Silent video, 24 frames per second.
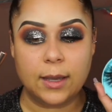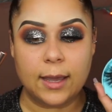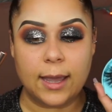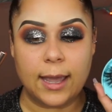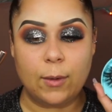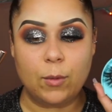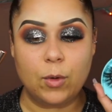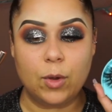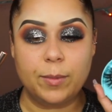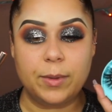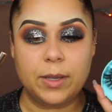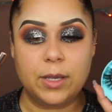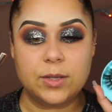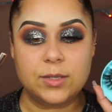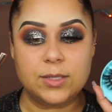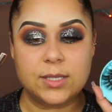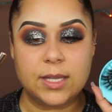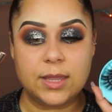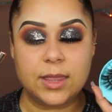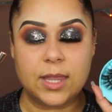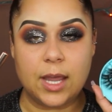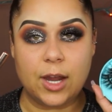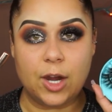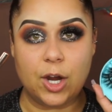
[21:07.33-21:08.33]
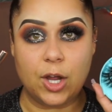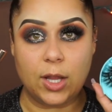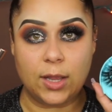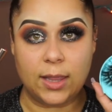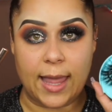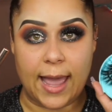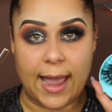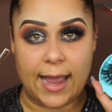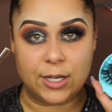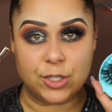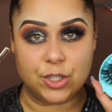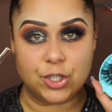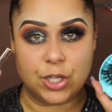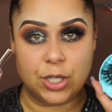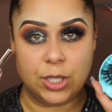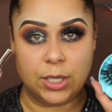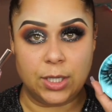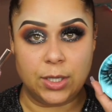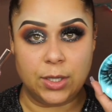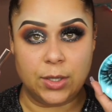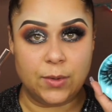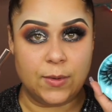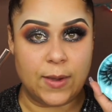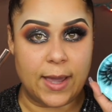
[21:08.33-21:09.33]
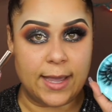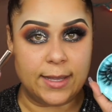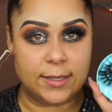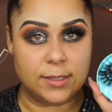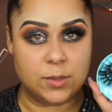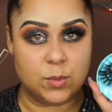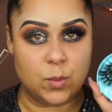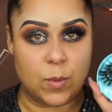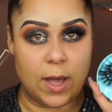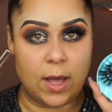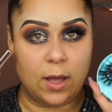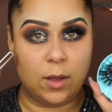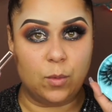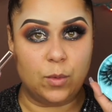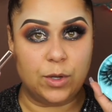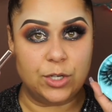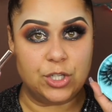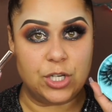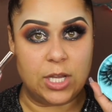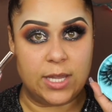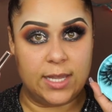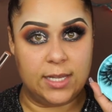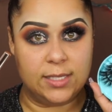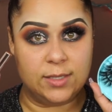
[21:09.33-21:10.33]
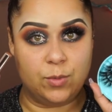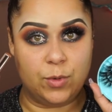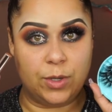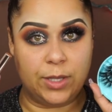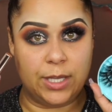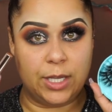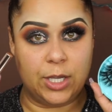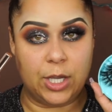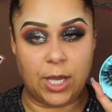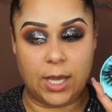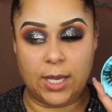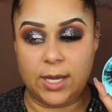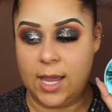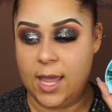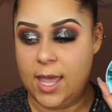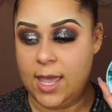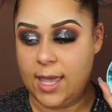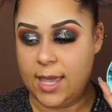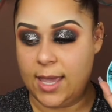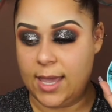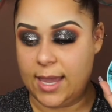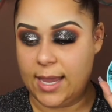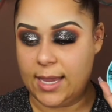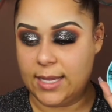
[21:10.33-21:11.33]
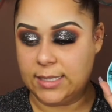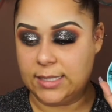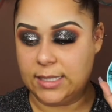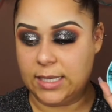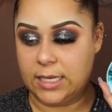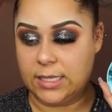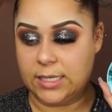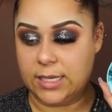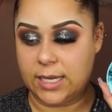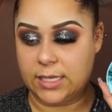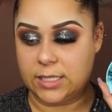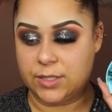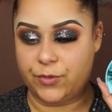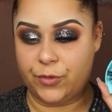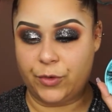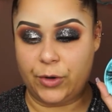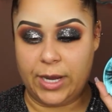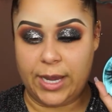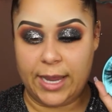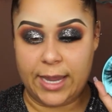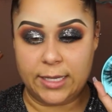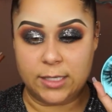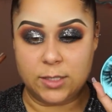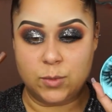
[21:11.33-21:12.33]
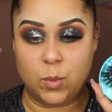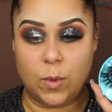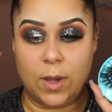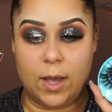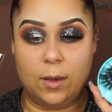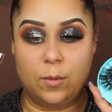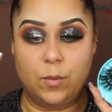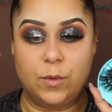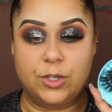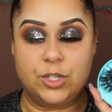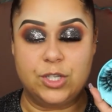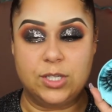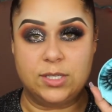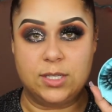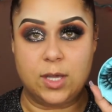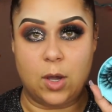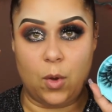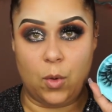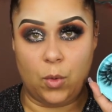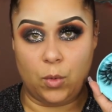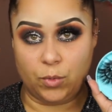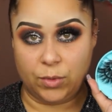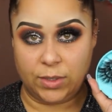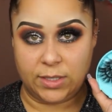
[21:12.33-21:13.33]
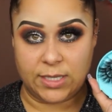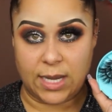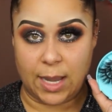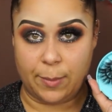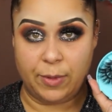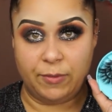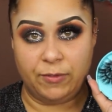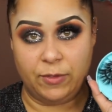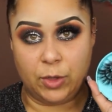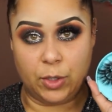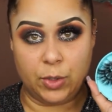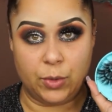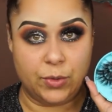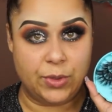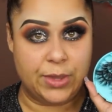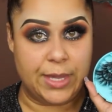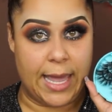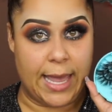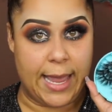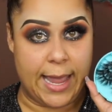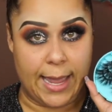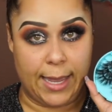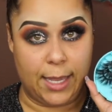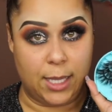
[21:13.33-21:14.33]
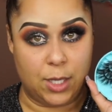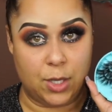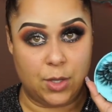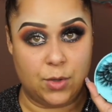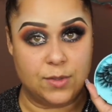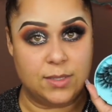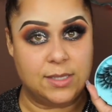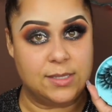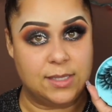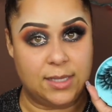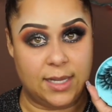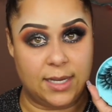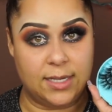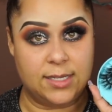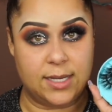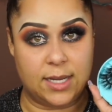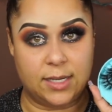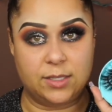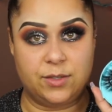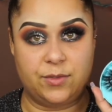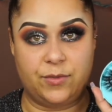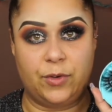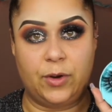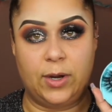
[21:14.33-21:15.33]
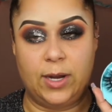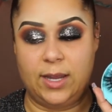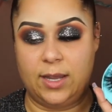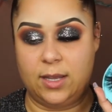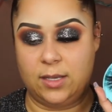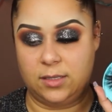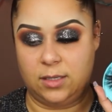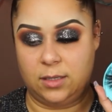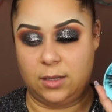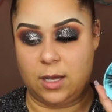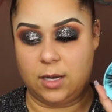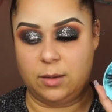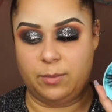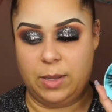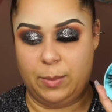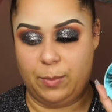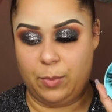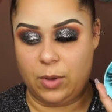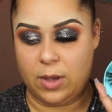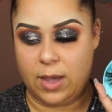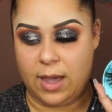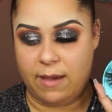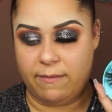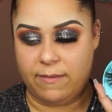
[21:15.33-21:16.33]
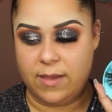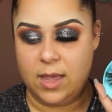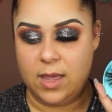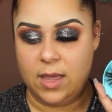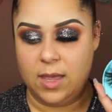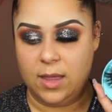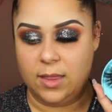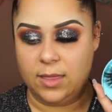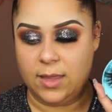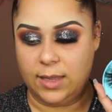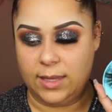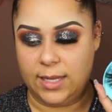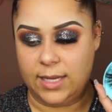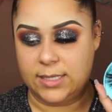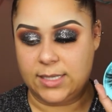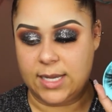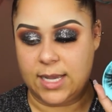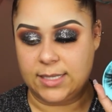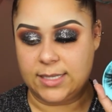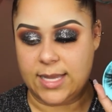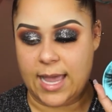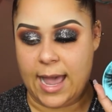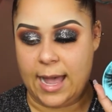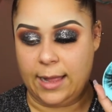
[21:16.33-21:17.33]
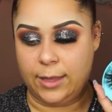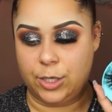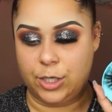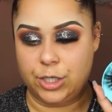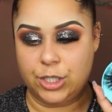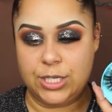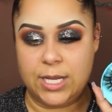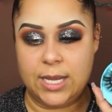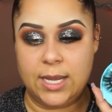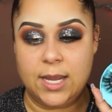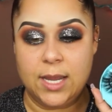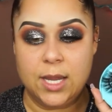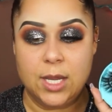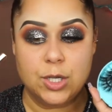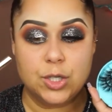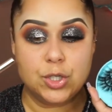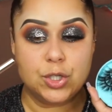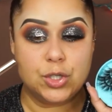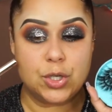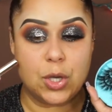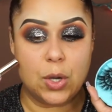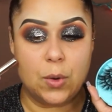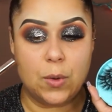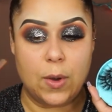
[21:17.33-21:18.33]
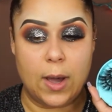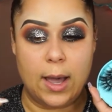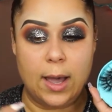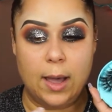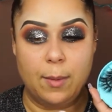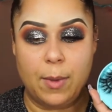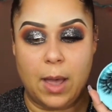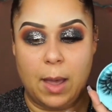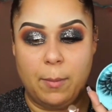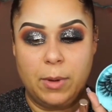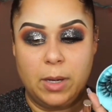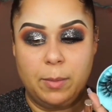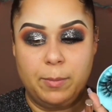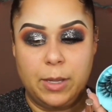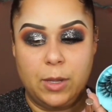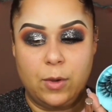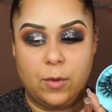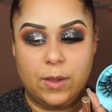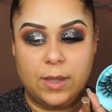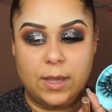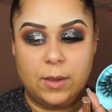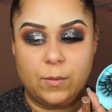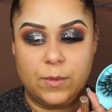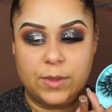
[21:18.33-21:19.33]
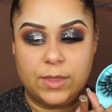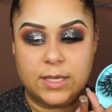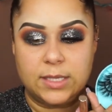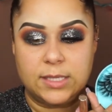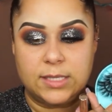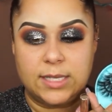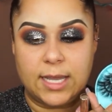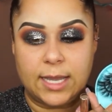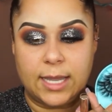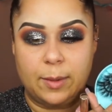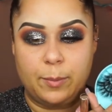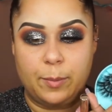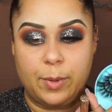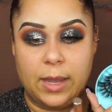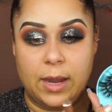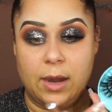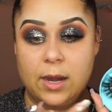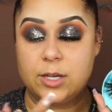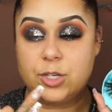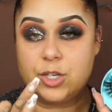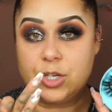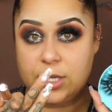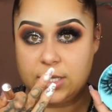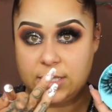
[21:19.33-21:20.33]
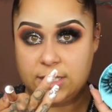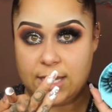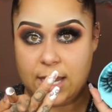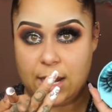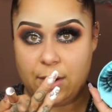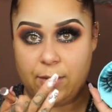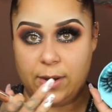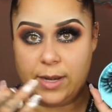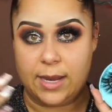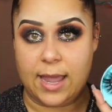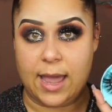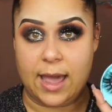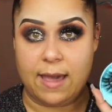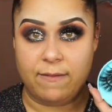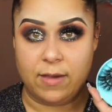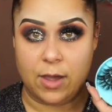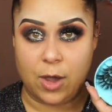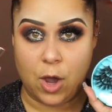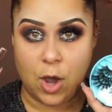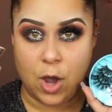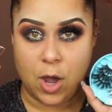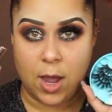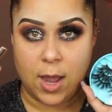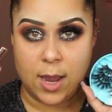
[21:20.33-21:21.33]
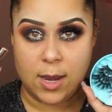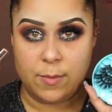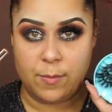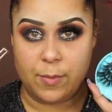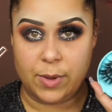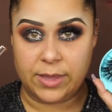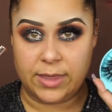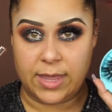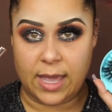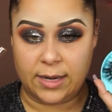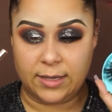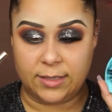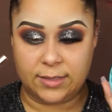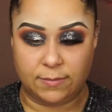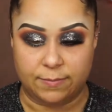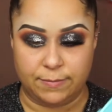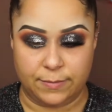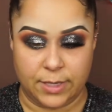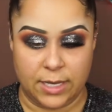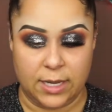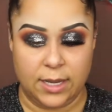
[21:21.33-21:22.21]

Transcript: I will be using their lash glue as well, which is really good. It is latex free as well, which is the only type of glue that I use is latex free because a lot of people have the latex allergy. So I'm gonna be going in with this second pair. As you can see, I already have it on, but that